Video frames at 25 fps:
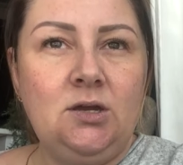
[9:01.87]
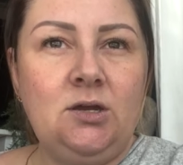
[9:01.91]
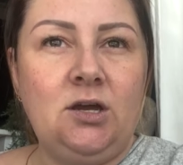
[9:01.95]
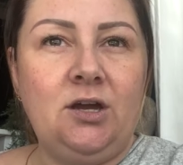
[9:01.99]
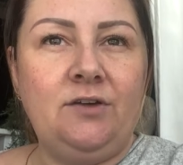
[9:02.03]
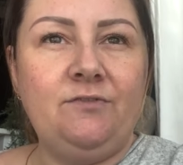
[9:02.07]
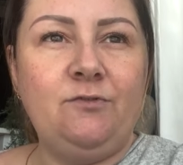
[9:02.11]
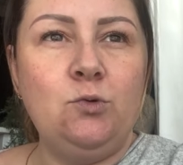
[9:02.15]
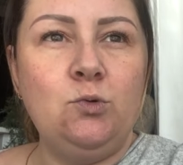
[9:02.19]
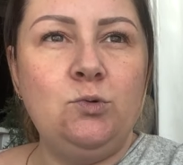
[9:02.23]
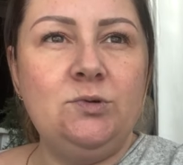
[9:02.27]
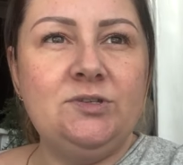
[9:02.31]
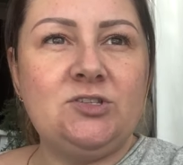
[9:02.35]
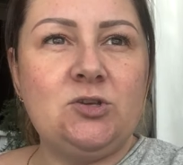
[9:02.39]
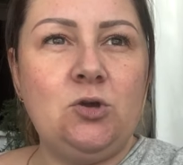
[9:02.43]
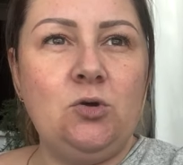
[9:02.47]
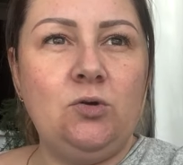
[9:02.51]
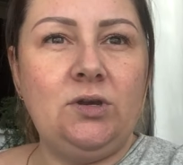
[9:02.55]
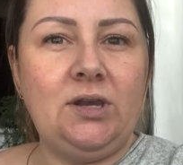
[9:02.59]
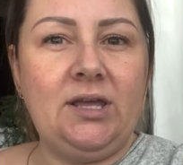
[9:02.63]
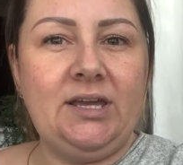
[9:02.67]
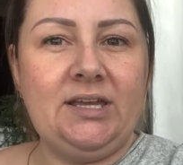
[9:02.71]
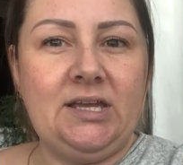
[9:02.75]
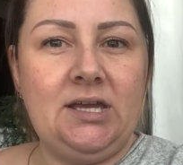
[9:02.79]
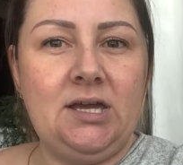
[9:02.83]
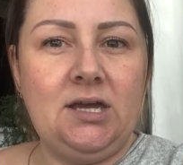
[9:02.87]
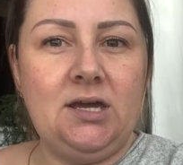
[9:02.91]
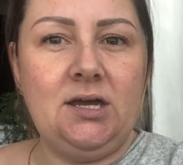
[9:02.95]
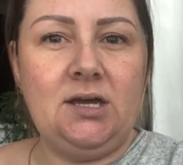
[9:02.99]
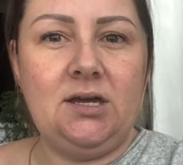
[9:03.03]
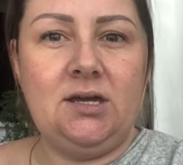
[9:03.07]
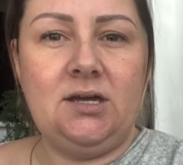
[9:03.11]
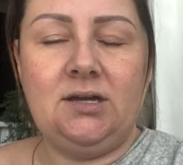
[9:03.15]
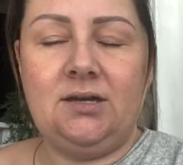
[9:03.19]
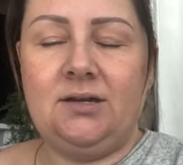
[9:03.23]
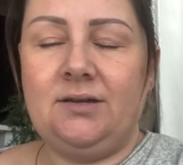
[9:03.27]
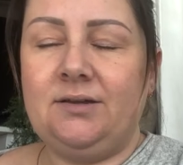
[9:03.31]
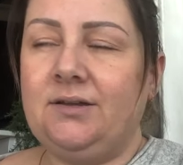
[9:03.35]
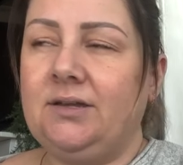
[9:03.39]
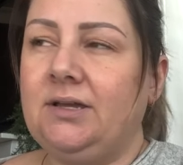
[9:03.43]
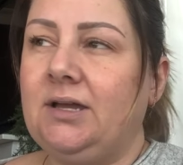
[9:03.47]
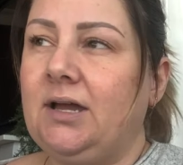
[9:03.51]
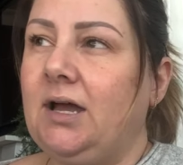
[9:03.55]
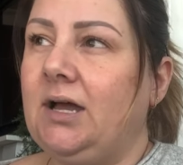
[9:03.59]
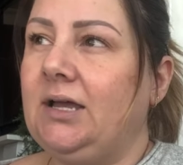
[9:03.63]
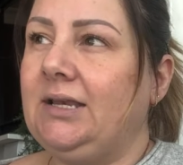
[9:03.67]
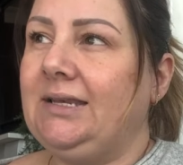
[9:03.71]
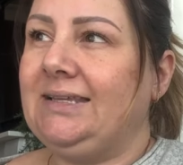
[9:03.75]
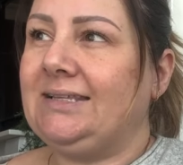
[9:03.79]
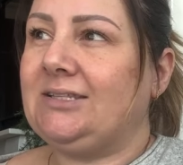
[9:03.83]
I've always got like a,
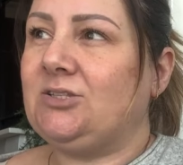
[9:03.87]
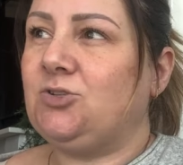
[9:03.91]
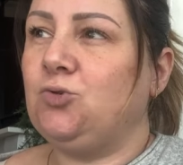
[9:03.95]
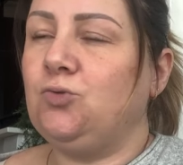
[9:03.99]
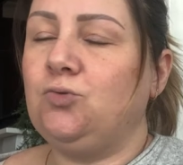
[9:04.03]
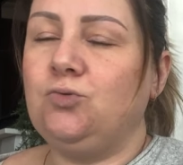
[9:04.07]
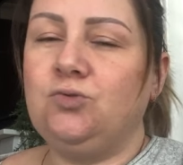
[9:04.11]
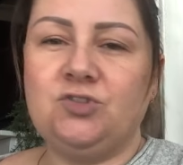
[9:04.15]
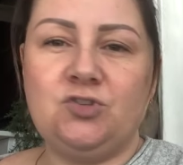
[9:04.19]
a little